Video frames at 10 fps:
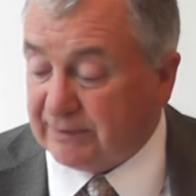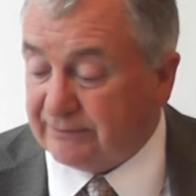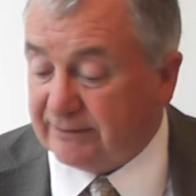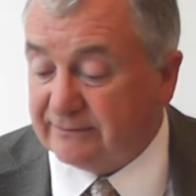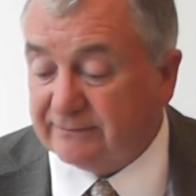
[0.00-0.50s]

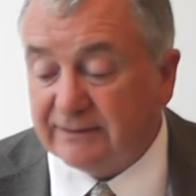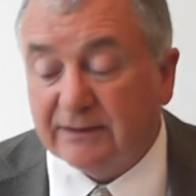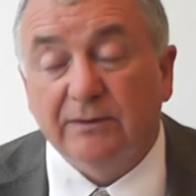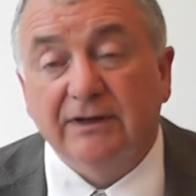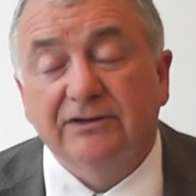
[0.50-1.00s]
period
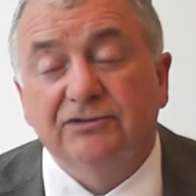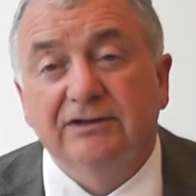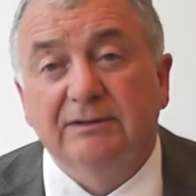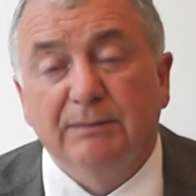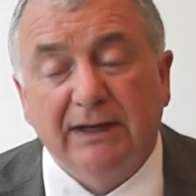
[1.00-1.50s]
they were
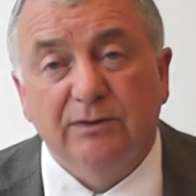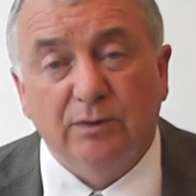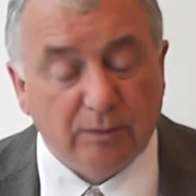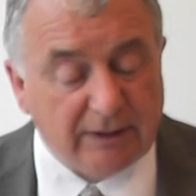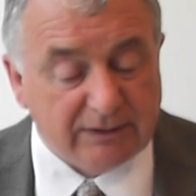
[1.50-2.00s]
actually
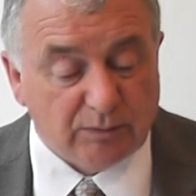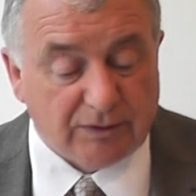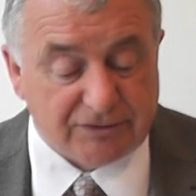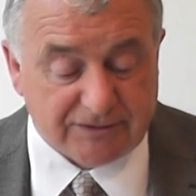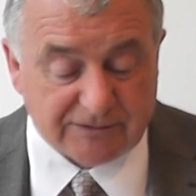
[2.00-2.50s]
manual wind
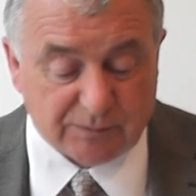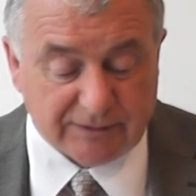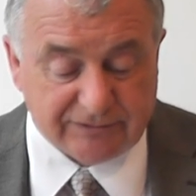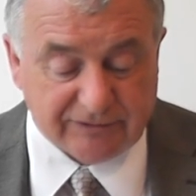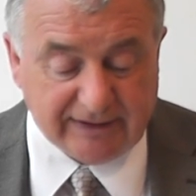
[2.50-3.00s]
watches,
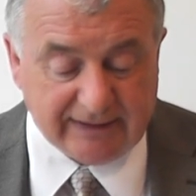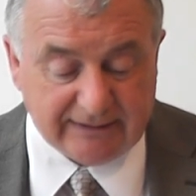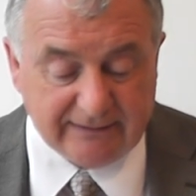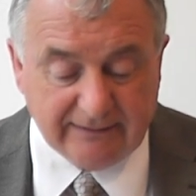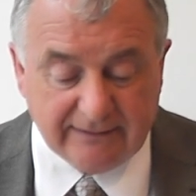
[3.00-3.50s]
where
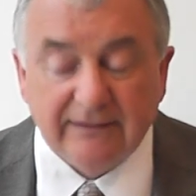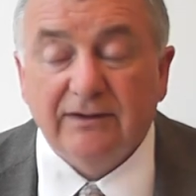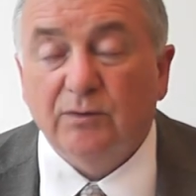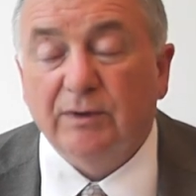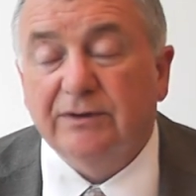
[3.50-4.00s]
today
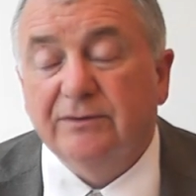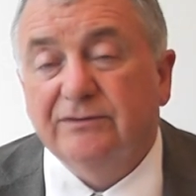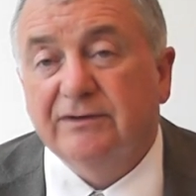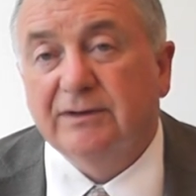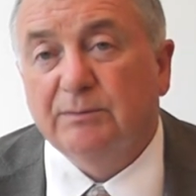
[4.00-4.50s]
we're
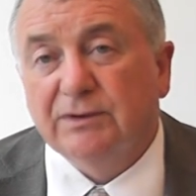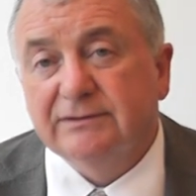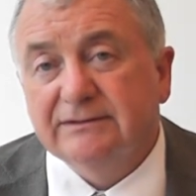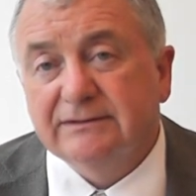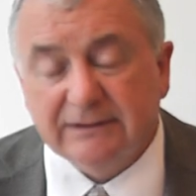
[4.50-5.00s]
using the
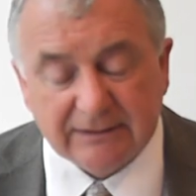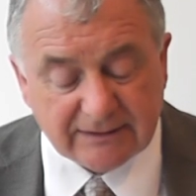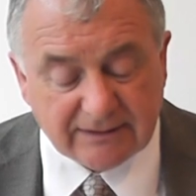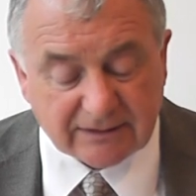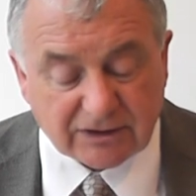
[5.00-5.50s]
modern
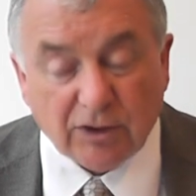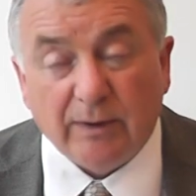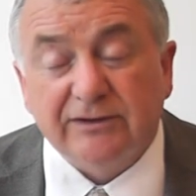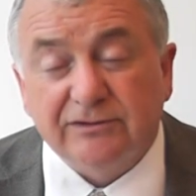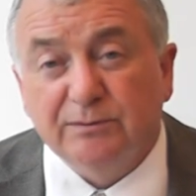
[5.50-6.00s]

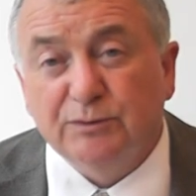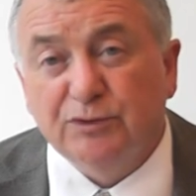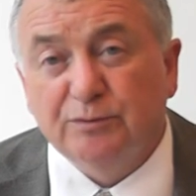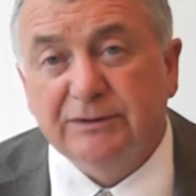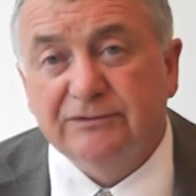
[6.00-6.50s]
coaxial
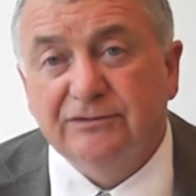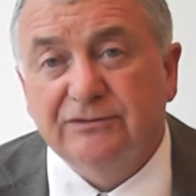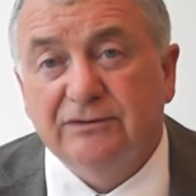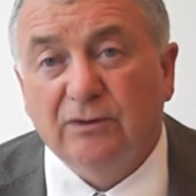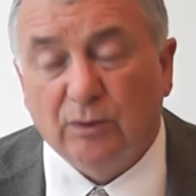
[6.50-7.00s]

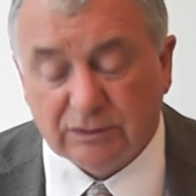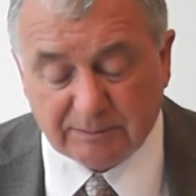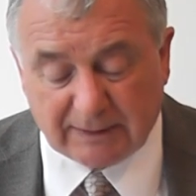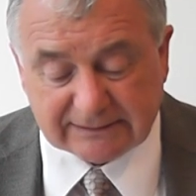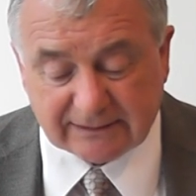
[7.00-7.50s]
movements,
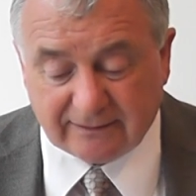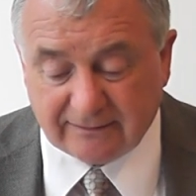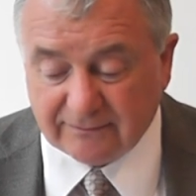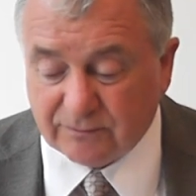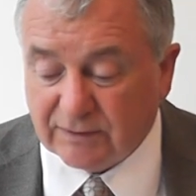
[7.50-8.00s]

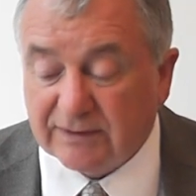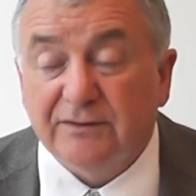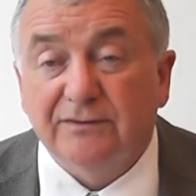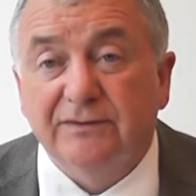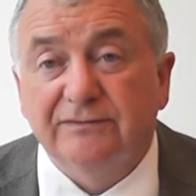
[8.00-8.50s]
automatic with
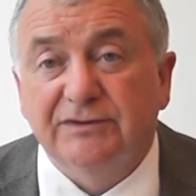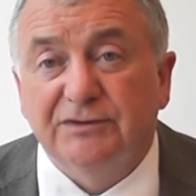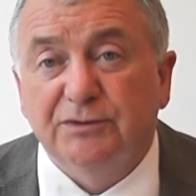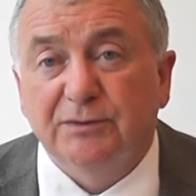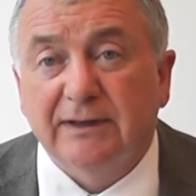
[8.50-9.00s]
a
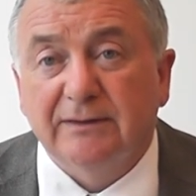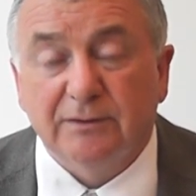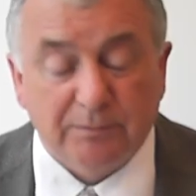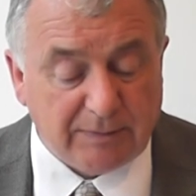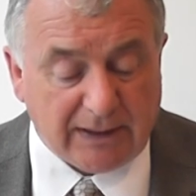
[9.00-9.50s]
52
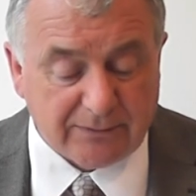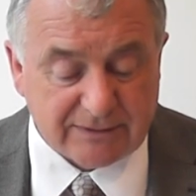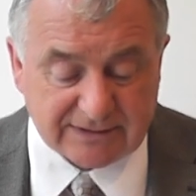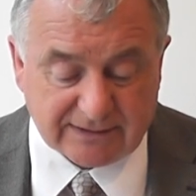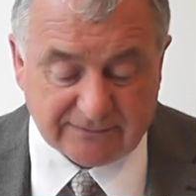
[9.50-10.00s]
hour power
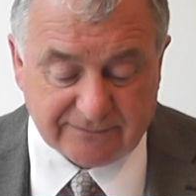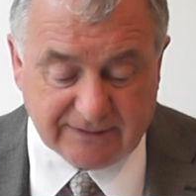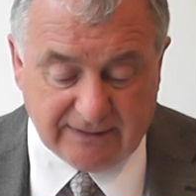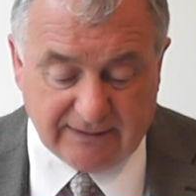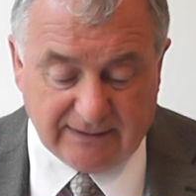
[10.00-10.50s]
reserve.
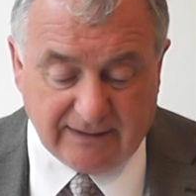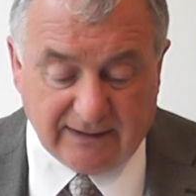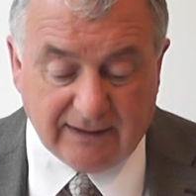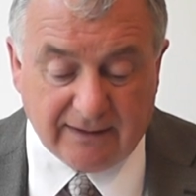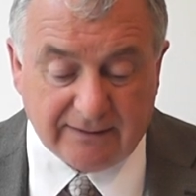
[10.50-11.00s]

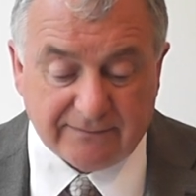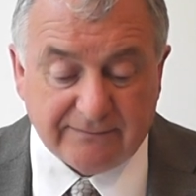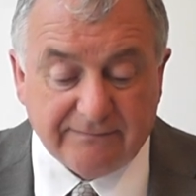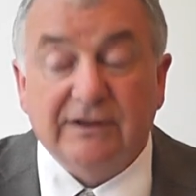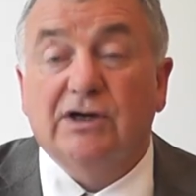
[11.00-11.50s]

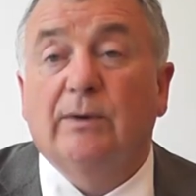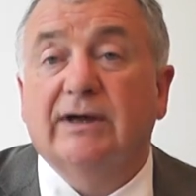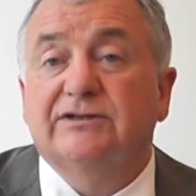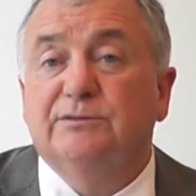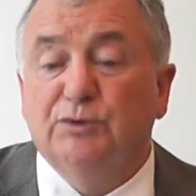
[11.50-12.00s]
The
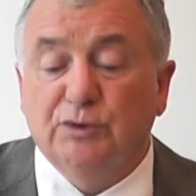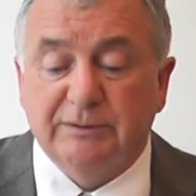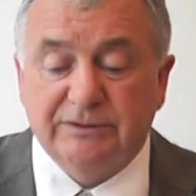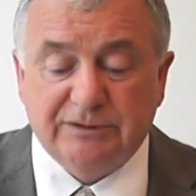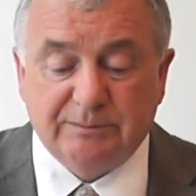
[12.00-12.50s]
coaxial
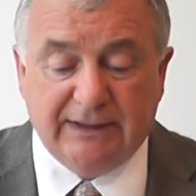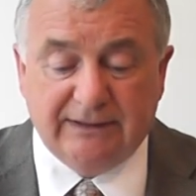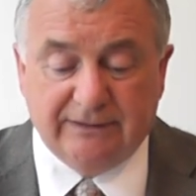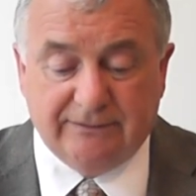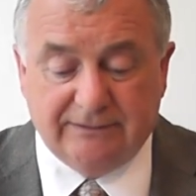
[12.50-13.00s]
movement, as you may
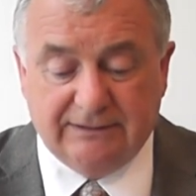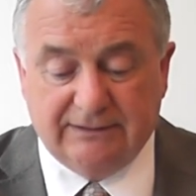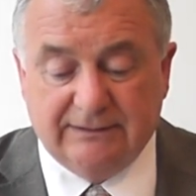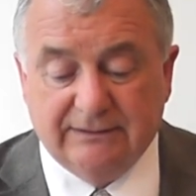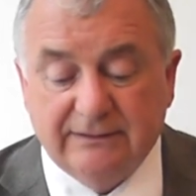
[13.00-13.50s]
know,
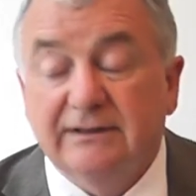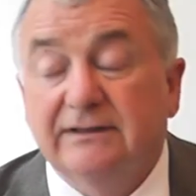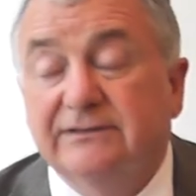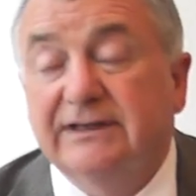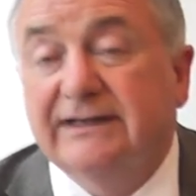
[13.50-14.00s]

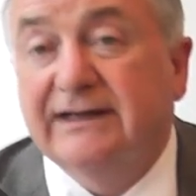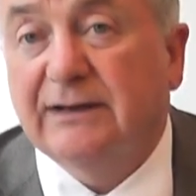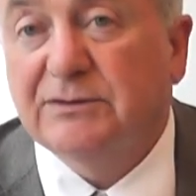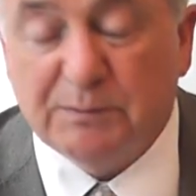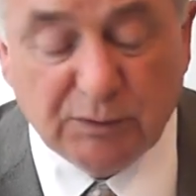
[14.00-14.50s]
is an in-house